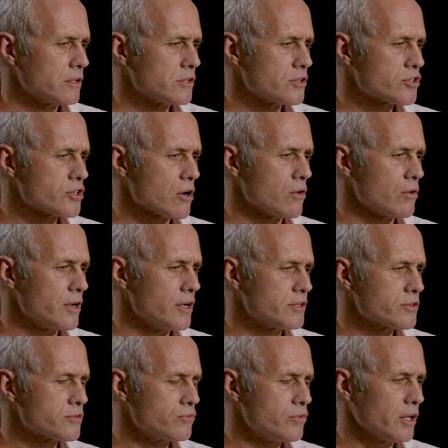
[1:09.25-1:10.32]
So
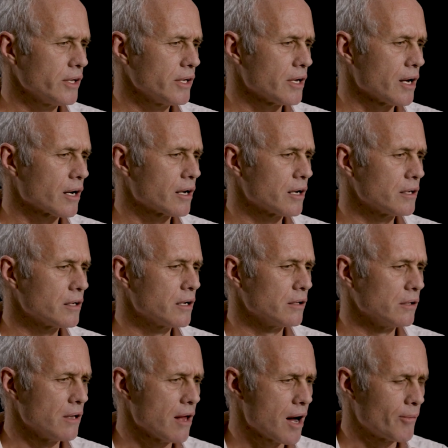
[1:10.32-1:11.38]
it's really a
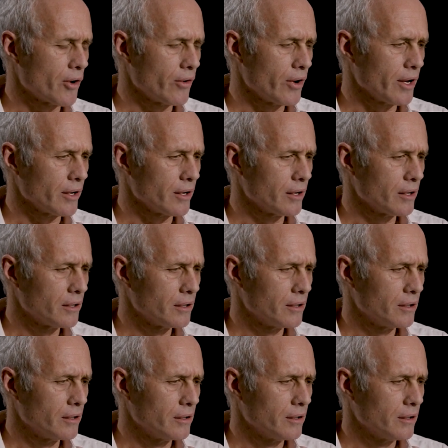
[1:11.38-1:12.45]
conglomerate
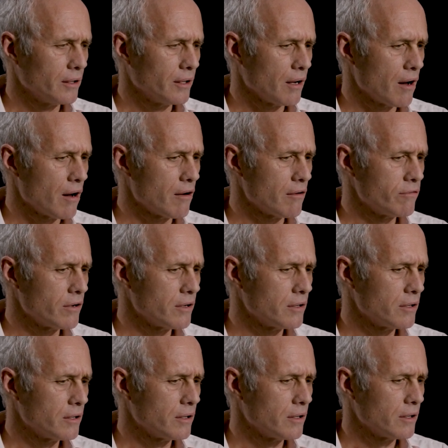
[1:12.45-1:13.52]
of
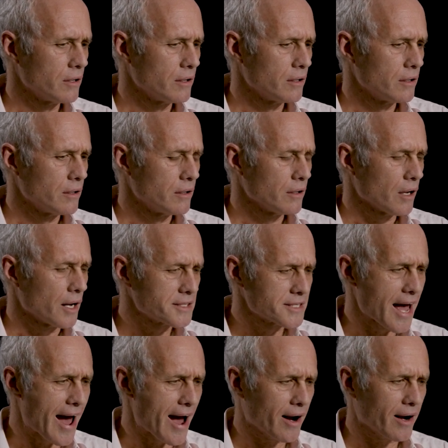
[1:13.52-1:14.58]

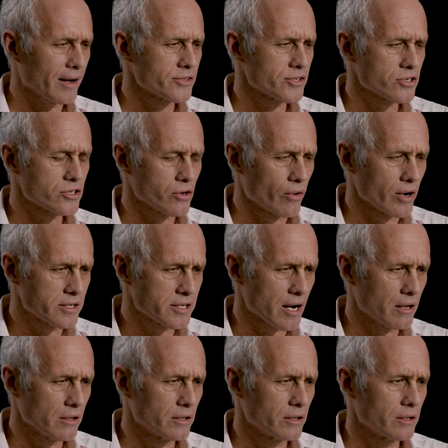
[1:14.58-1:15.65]
attack as a
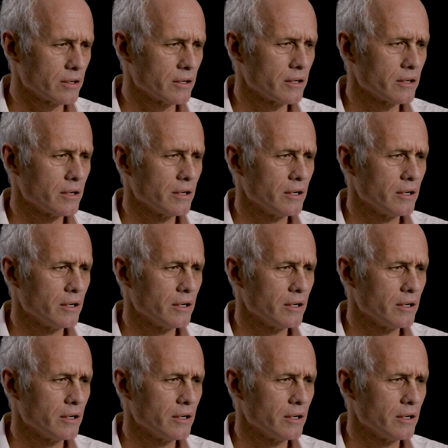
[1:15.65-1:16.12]
storyteller,